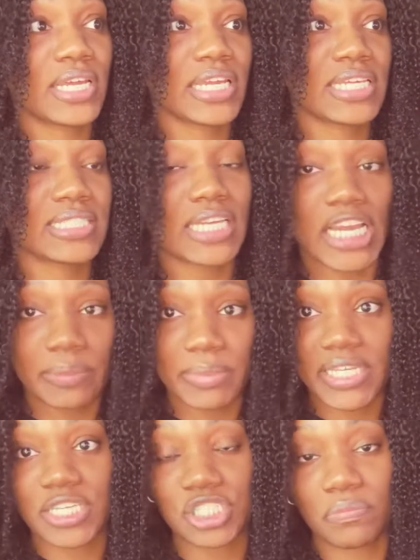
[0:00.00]
his
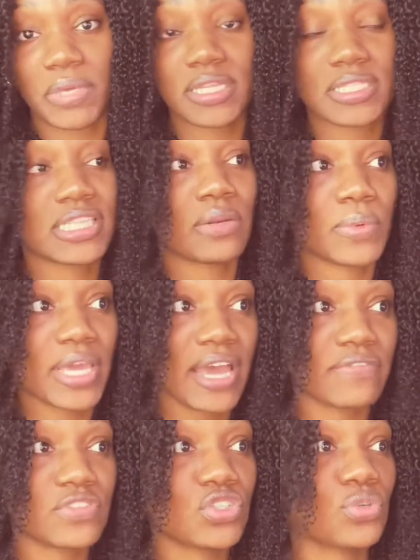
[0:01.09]
documentation meets, then we
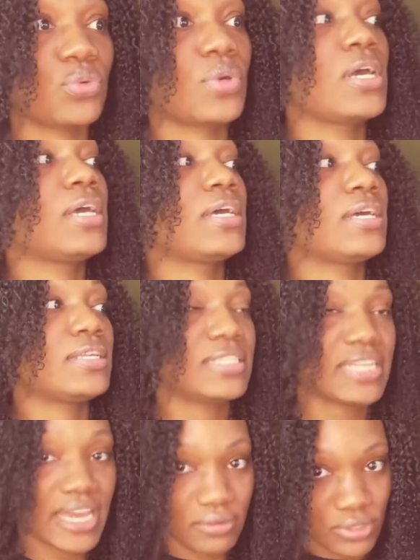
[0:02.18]
have to
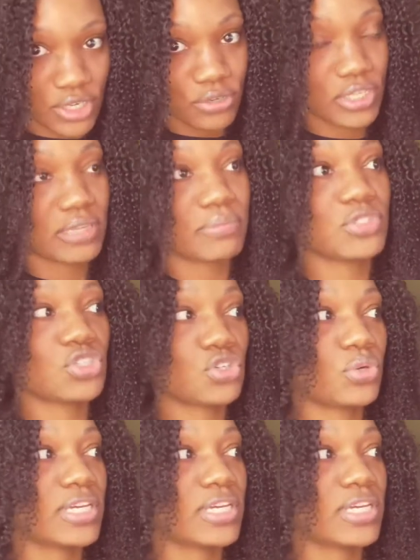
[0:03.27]
down code him to a